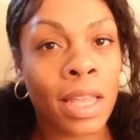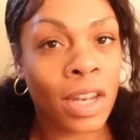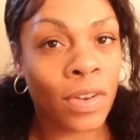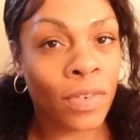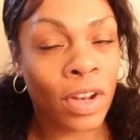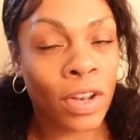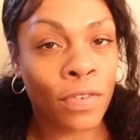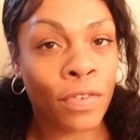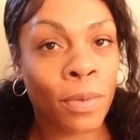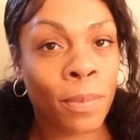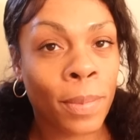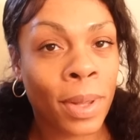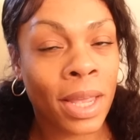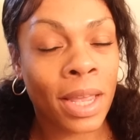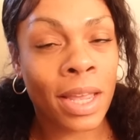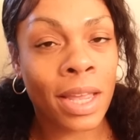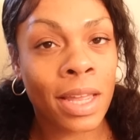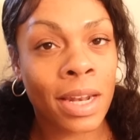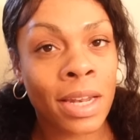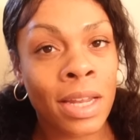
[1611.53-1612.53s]
getting ready for
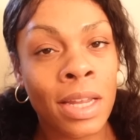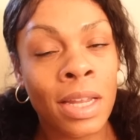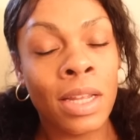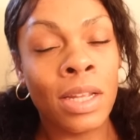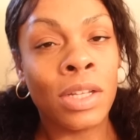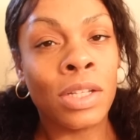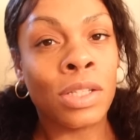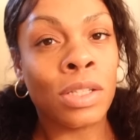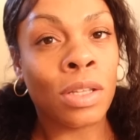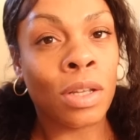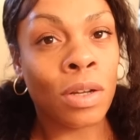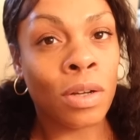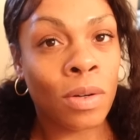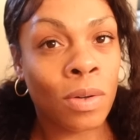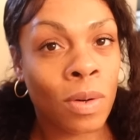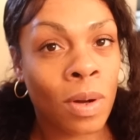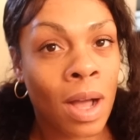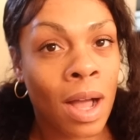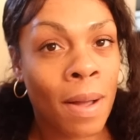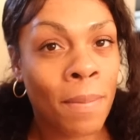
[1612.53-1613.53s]
bed.
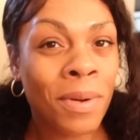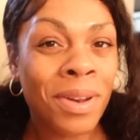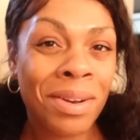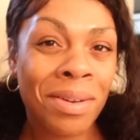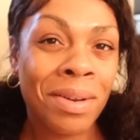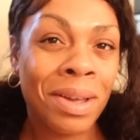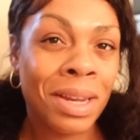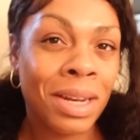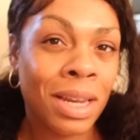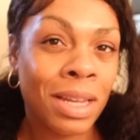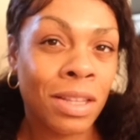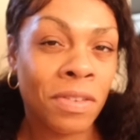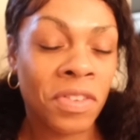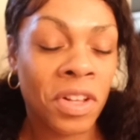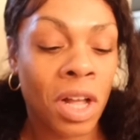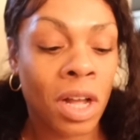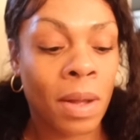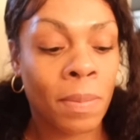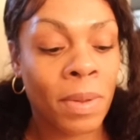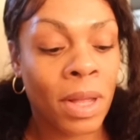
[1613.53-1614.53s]
So I'm gonna go ahead and end the
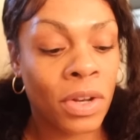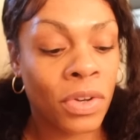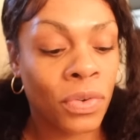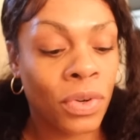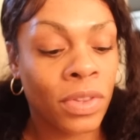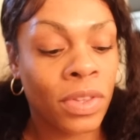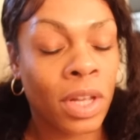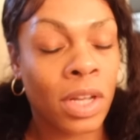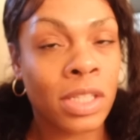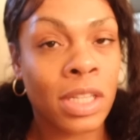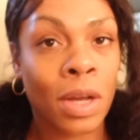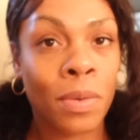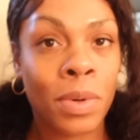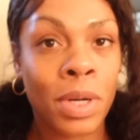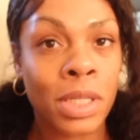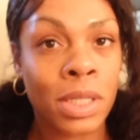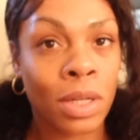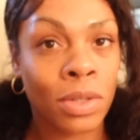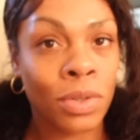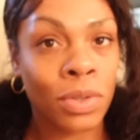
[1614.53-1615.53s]
vlog. I'm not doing anything else. I
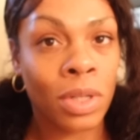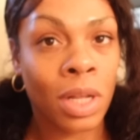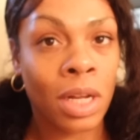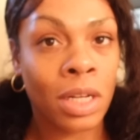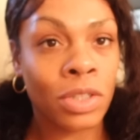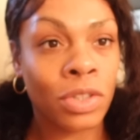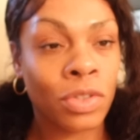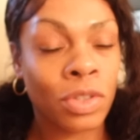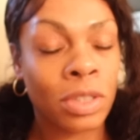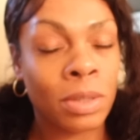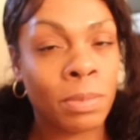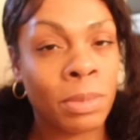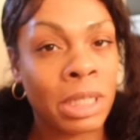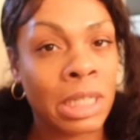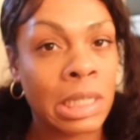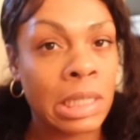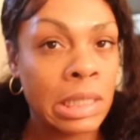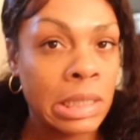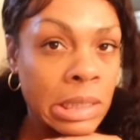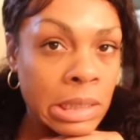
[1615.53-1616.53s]
was gonna do laundry,
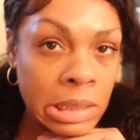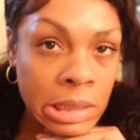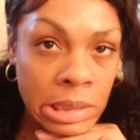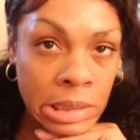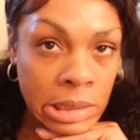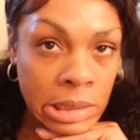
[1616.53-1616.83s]
but